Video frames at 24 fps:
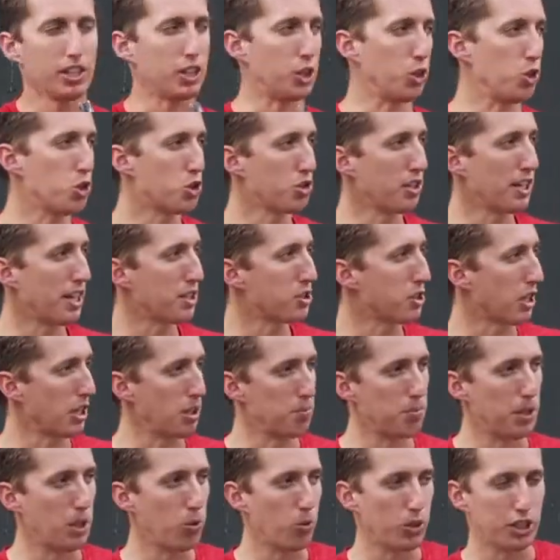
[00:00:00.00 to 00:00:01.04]
Usually it's going
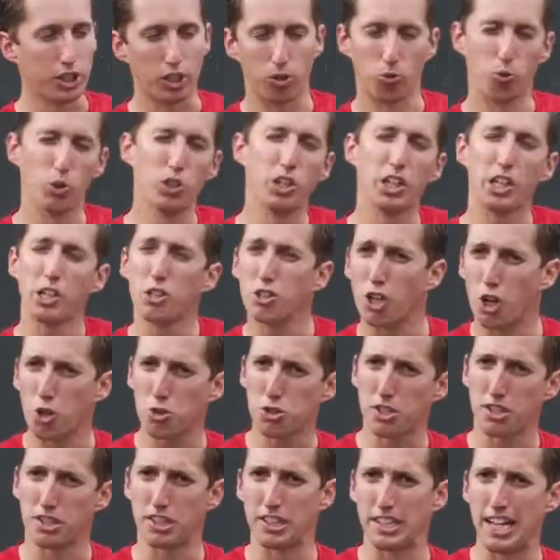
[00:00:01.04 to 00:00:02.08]
to be when you're really
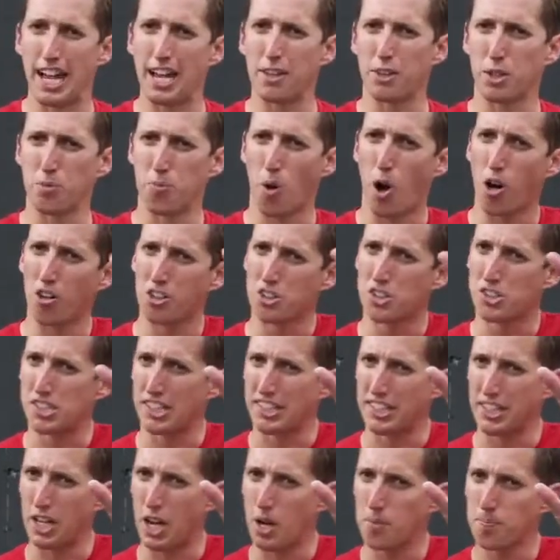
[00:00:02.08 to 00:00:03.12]
close to the net, the ball is
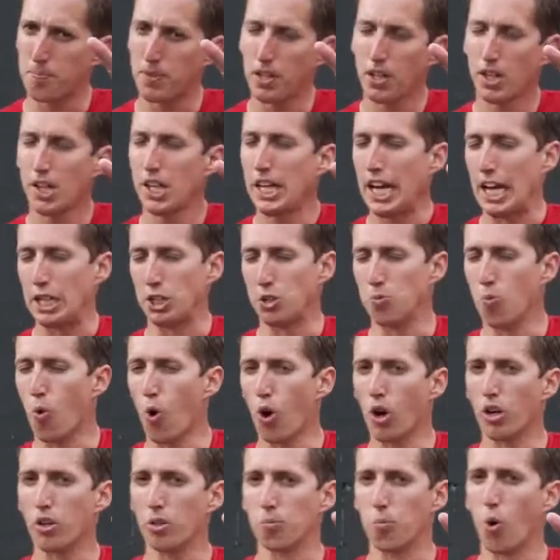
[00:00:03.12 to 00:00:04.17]
sitting up, and you
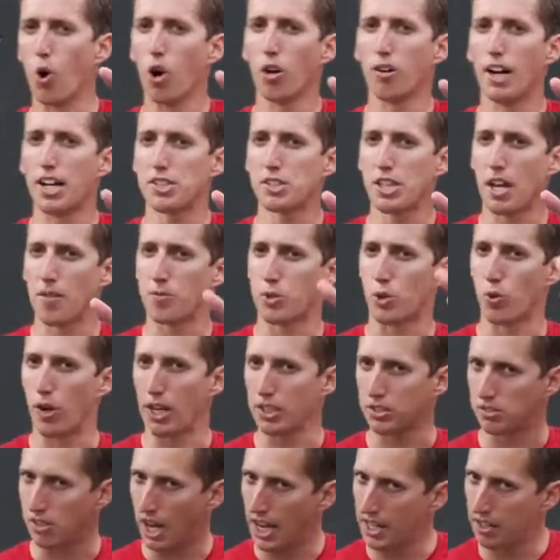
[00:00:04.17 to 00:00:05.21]
more or less have
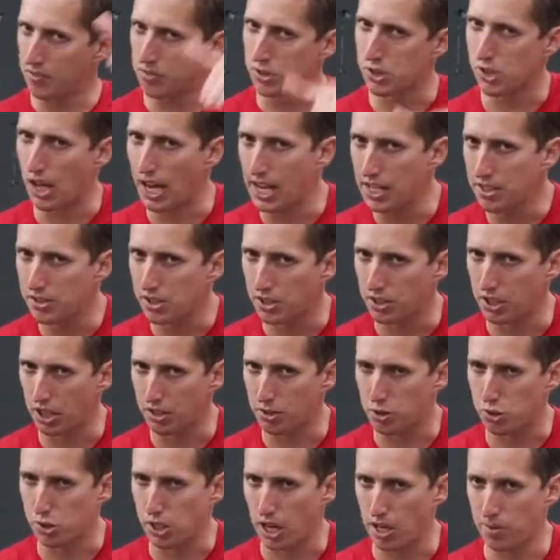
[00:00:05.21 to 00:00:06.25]
direct line of sight to the
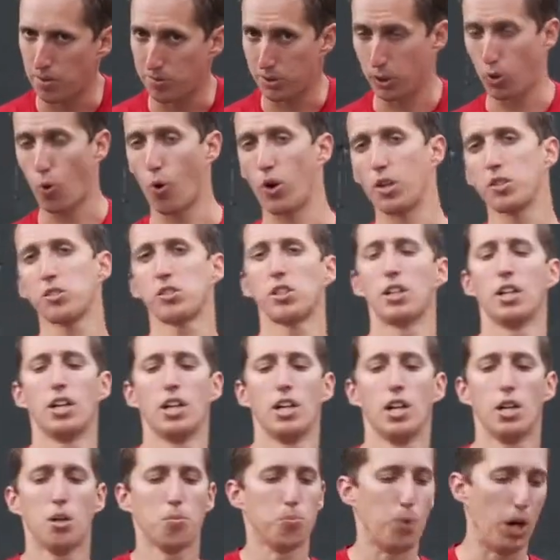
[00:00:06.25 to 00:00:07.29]
other side of the court.
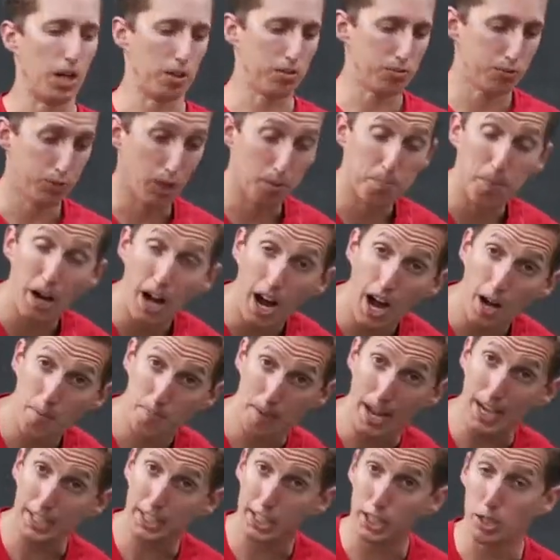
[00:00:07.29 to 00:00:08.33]
But from
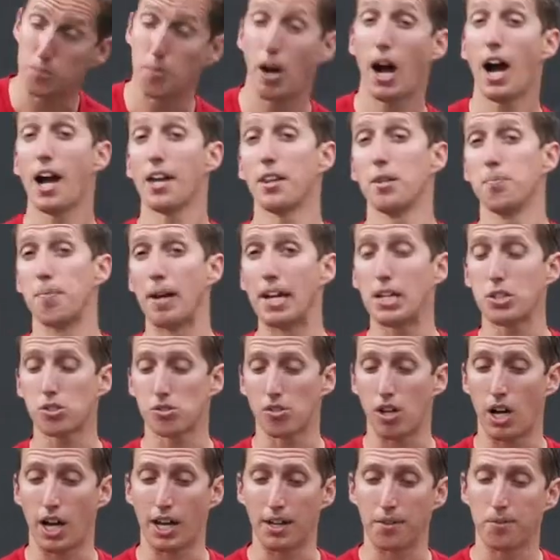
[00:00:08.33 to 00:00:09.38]
back here behind the
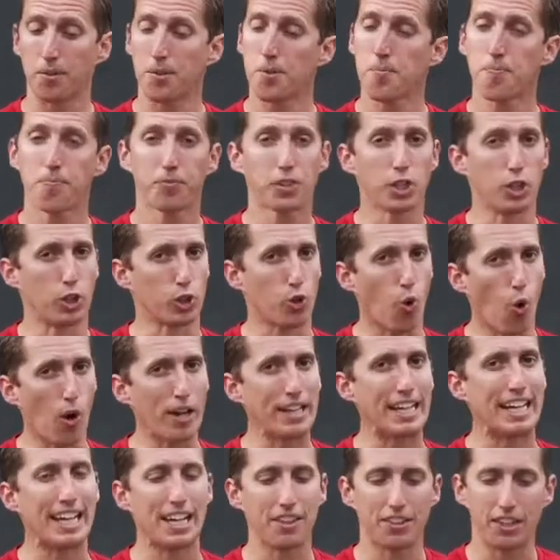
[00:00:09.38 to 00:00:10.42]
baseline, you're
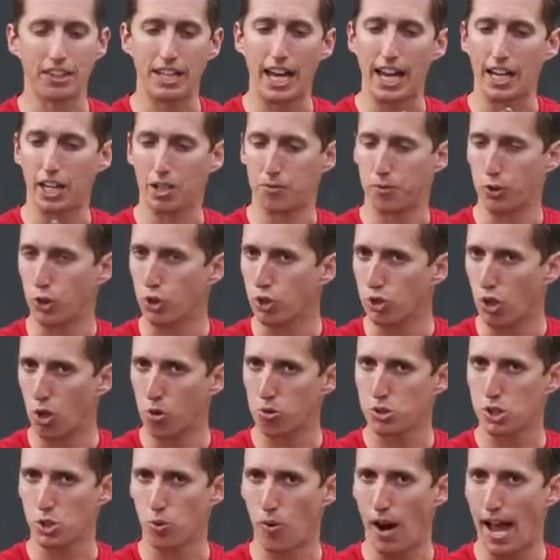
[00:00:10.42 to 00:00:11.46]
going to hit the net if you
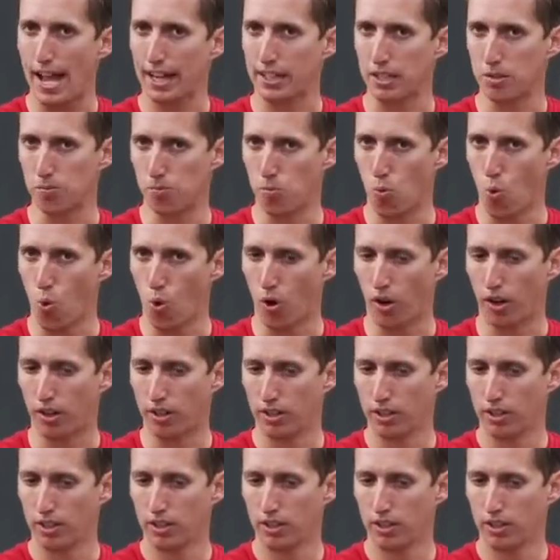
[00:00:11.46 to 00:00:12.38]
close the racket more.